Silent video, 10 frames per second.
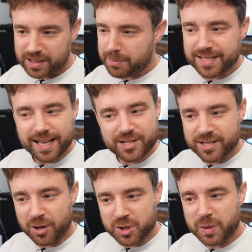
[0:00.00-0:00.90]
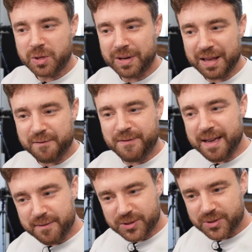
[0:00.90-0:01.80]
the moustache is not doing you any
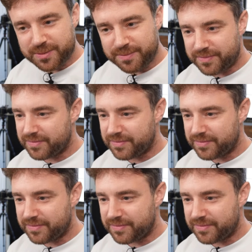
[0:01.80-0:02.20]
favours.